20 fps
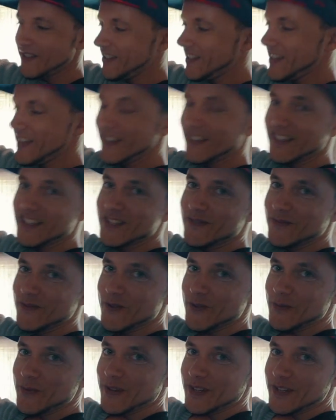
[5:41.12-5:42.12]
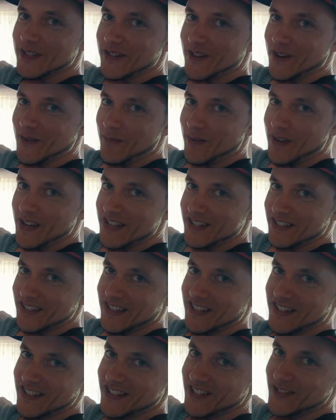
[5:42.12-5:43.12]
to eat this food, but it's all
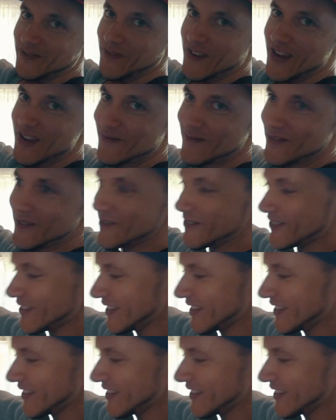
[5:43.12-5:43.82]
plastic. It's just fake food.